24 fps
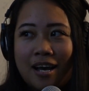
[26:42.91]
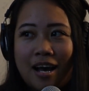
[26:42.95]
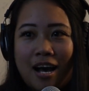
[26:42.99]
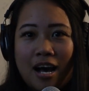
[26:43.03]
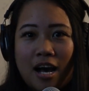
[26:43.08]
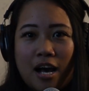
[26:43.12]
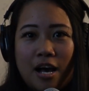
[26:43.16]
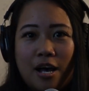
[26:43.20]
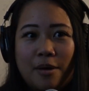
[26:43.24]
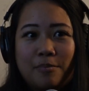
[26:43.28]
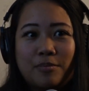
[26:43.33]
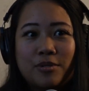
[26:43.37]

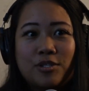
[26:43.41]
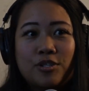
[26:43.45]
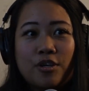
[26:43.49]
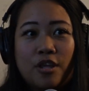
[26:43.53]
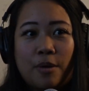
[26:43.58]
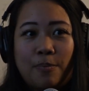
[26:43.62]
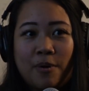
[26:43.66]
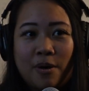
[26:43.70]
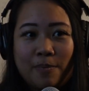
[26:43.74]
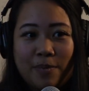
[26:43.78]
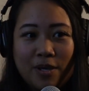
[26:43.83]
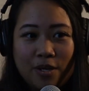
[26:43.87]
So
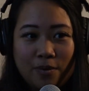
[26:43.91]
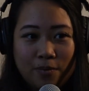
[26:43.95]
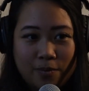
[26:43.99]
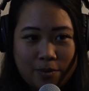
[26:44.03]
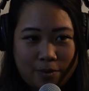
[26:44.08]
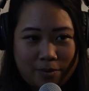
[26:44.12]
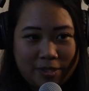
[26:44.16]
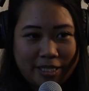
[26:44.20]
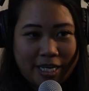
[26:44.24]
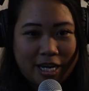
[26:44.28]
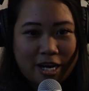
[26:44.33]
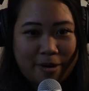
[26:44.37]
they put me in
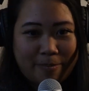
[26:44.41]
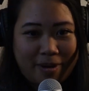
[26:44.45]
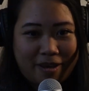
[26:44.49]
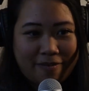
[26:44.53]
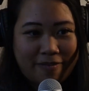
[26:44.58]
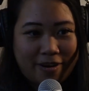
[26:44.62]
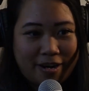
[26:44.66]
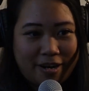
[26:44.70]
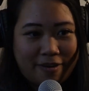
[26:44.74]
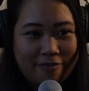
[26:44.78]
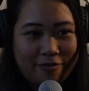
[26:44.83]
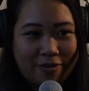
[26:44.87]
wound care my
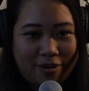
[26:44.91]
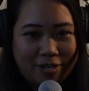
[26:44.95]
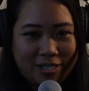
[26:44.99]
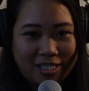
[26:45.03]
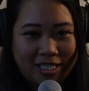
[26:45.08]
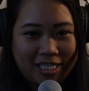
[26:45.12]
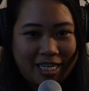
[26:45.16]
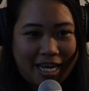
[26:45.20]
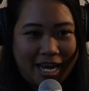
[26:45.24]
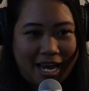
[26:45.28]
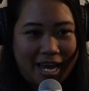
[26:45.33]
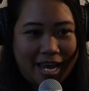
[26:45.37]
very
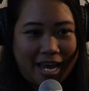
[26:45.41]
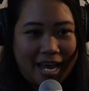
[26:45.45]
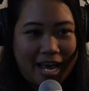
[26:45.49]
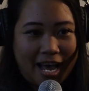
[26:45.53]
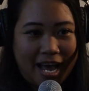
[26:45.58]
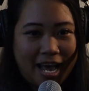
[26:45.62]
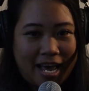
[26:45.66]
first day,